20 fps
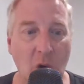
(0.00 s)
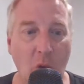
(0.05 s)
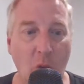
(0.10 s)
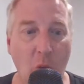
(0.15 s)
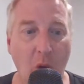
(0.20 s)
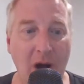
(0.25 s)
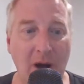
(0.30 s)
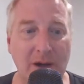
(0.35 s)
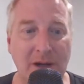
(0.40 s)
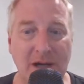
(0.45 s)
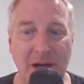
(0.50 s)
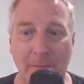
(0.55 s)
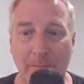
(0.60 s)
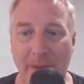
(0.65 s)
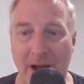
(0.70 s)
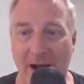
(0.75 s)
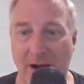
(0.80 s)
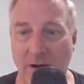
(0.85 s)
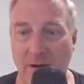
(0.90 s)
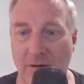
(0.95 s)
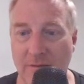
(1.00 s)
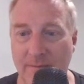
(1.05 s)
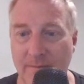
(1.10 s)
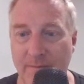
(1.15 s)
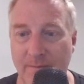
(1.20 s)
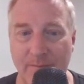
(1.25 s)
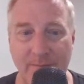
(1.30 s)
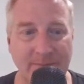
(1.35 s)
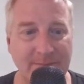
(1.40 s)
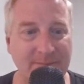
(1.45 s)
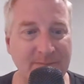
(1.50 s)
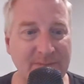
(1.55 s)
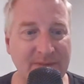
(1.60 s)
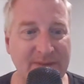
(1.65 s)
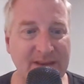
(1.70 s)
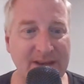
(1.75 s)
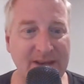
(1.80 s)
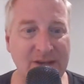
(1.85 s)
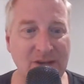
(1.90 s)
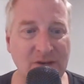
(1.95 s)
Welcome back. Oh,
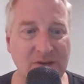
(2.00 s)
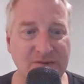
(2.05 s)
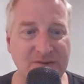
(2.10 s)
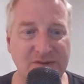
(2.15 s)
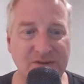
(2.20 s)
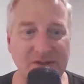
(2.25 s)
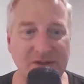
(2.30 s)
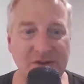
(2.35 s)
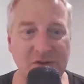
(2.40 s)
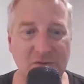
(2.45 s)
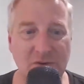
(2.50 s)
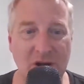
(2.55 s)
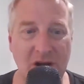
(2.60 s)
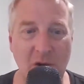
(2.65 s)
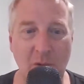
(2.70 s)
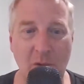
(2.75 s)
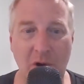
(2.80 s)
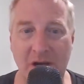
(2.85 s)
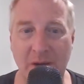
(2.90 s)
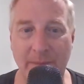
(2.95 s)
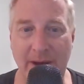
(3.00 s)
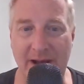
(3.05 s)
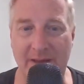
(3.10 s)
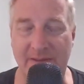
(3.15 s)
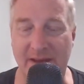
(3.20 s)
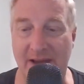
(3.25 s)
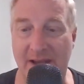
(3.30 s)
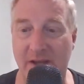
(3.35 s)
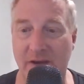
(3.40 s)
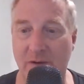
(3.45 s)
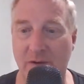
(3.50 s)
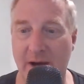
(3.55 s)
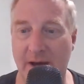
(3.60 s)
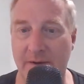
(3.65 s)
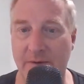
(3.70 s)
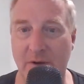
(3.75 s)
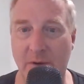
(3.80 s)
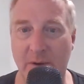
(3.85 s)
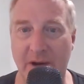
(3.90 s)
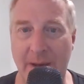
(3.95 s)
thank you. See you, Rung. Welcome back. Thank you. I
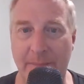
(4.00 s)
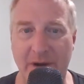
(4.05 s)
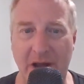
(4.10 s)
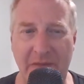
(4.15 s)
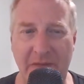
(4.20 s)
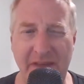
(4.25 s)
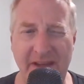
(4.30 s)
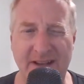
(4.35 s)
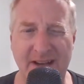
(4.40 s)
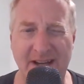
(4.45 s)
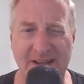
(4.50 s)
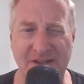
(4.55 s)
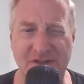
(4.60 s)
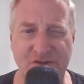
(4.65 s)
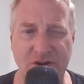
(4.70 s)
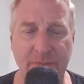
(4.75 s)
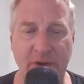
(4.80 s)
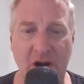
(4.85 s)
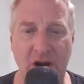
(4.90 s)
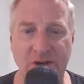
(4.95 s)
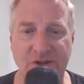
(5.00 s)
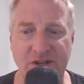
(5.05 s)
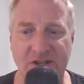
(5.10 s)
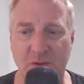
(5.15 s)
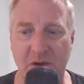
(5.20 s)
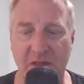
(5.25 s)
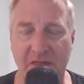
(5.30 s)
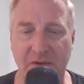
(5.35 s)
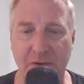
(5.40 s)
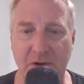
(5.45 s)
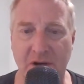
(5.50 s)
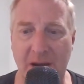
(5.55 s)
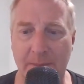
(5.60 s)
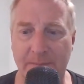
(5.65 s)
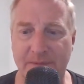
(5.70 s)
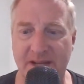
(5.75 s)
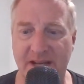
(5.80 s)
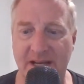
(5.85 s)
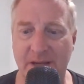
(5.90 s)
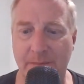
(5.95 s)
don't know what happened. I think uh, StreamYard just went through an
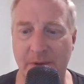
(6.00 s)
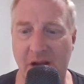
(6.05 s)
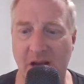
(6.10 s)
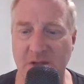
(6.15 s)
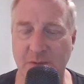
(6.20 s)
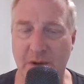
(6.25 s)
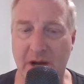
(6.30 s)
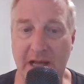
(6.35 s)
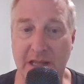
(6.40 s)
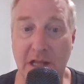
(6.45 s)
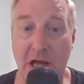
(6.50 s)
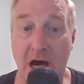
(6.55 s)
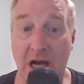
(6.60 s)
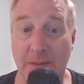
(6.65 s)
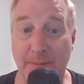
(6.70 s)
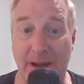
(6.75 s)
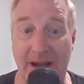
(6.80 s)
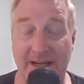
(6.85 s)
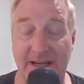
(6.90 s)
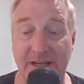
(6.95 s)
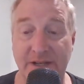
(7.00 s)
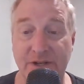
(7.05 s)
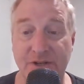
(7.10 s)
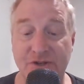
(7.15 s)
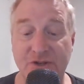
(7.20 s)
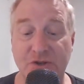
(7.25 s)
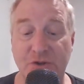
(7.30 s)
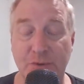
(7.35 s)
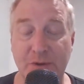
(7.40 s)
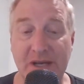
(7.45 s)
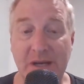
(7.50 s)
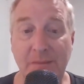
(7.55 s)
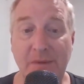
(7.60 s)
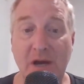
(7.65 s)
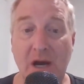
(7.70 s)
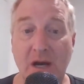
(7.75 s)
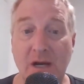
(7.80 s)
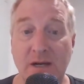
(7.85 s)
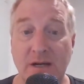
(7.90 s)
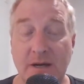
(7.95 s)
update because when I logged back into
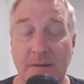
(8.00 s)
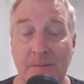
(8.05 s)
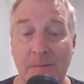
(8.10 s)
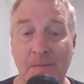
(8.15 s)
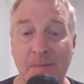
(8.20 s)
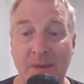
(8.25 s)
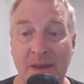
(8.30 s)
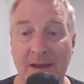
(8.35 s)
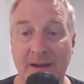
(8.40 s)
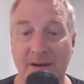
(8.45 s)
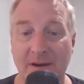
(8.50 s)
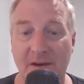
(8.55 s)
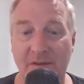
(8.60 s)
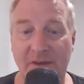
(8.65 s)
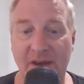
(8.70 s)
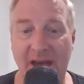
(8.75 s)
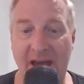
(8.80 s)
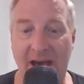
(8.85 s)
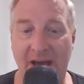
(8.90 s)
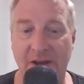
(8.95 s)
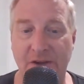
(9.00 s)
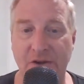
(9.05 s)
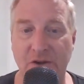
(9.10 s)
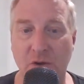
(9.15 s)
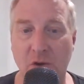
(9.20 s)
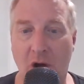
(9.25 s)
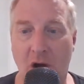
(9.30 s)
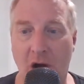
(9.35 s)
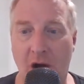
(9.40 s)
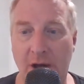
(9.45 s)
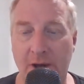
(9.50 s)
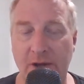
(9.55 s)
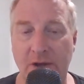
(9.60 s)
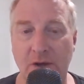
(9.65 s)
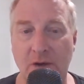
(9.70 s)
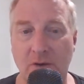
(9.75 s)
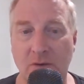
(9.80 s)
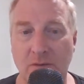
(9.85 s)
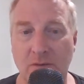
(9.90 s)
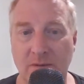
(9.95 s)
StreamYard, they had a new
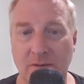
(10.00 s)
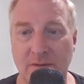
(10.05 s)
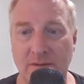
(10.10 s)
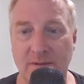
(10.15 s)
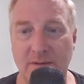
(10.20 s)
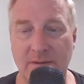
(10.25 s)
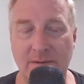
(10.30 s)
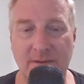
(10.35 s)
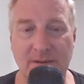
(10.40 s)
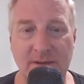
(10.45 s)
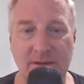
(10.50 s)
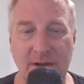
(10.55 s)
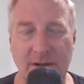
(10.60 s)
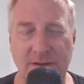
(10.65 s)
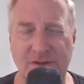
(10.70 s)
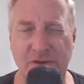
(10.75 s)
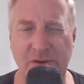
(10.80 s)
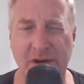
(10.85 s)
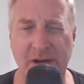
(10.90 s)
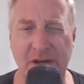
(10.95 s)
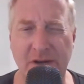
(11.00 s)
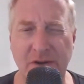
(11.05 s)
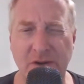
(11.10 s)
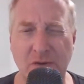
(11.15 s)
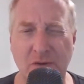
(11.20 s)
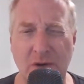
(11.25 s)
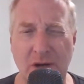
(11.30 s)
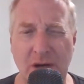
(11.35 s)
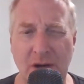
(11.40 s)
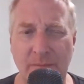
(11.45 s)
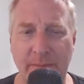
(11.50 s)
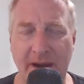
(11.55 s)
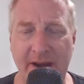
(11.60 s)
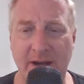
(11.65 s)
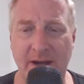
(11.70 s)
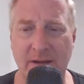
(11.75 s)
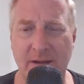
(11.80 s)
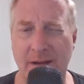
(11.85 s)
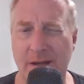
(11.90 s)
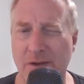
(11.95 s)
audio, uh, sorry, a new uh,
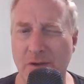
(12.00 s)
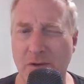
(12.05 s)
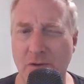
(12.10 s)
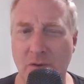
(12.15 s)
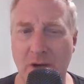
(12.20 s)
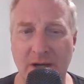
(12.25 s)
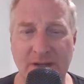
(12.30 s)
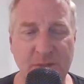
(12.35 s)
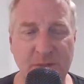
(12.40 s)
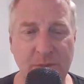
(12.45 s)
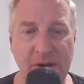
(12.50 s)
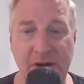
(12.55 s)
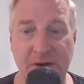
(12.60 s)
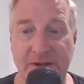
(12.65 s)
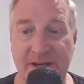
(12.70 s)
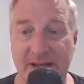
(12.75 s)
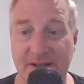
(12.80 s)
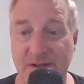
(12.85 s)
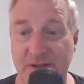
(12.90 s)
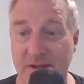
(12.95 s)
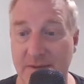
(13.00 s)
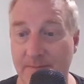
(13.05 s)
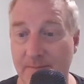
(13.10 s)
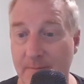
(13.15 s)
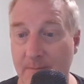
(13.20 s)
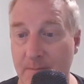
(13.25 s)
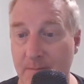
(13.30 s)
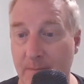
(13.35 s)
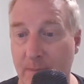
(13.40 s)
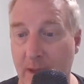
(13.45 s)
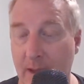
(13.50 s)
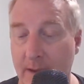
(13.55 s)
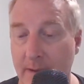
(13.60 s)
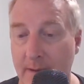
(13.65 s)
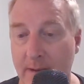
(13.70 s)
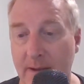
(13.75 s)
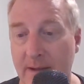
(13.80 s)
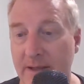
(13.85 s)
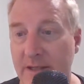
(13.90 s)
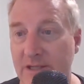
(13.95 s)
mic, a new uh, speaker test.
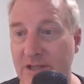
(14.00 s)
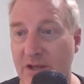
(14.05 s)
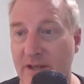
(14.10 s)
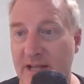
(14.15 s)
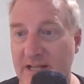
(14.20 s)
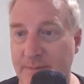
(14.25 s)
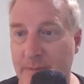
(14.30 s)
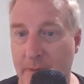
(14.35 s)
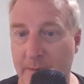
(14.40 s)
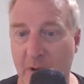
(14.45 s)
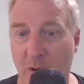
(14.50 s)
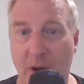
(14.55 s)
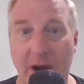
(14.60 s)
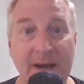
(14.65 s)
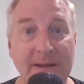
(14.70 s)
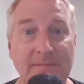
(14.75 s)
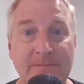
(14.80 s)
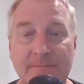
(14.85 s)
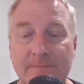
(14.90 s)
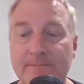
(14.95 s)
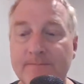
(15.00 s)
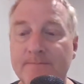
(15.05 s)
So that's probably why.